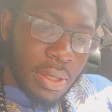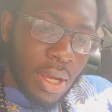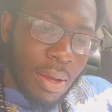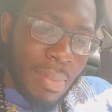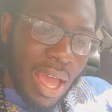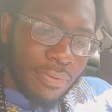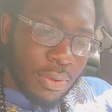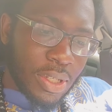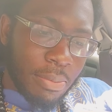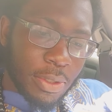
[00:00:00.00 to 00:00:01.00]
Uh, Matthew
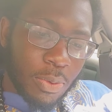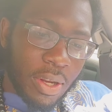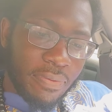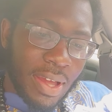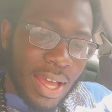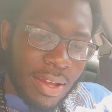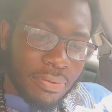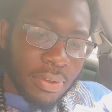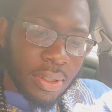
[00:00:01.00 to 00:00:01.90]
chapter 25